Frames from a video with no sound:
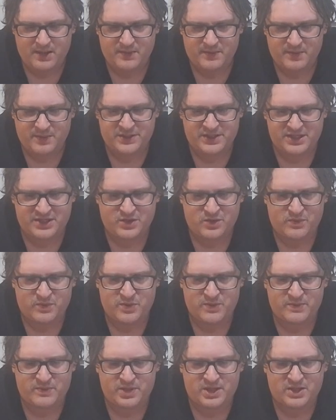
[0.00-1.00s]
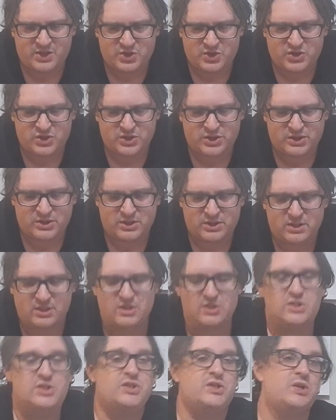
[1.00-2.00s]
But they don't put brown sugar,
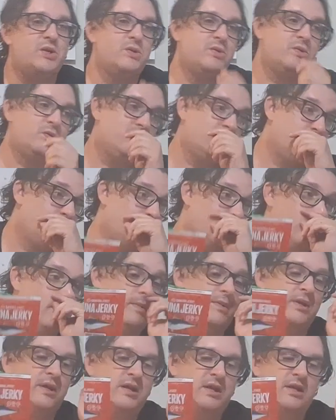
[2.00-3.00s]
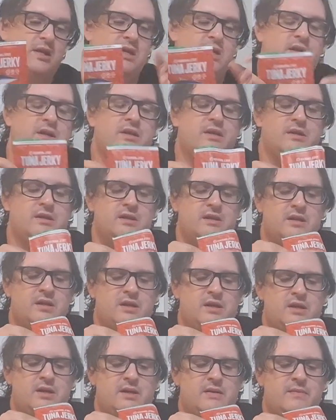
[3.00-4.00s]
so
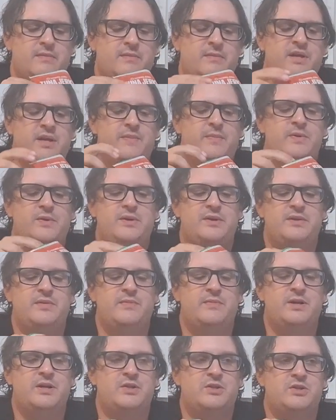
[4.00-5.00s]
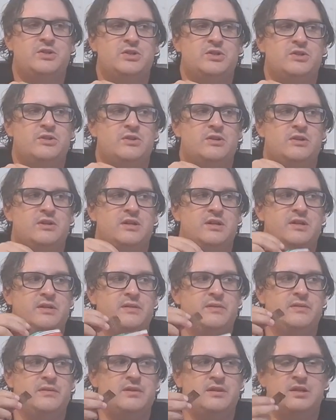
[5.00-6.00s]
not putting the brown sugar on it,
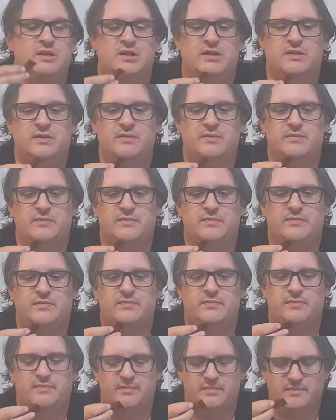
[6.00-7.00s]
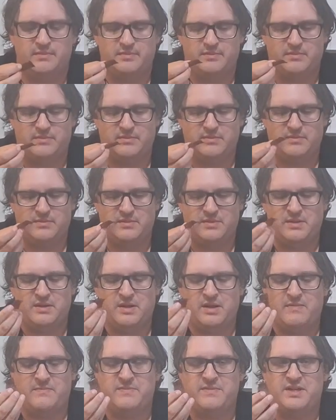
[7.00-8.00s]
I'm
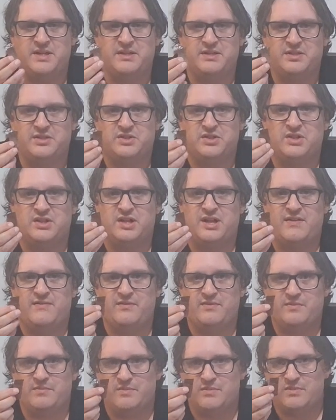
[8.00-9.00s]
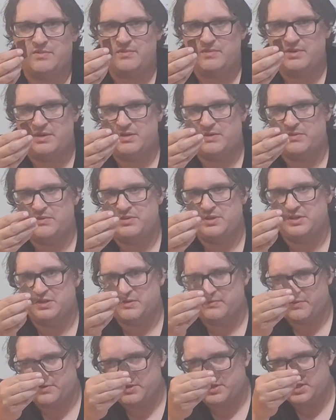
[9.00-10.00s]
thinking this is going to have a, you know, it's a
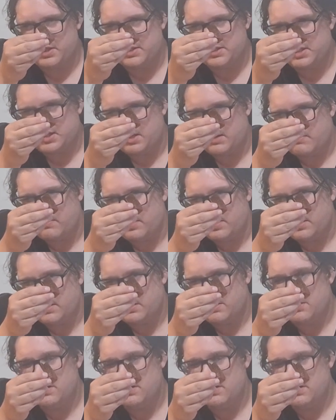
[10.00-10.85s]
different taste now, right?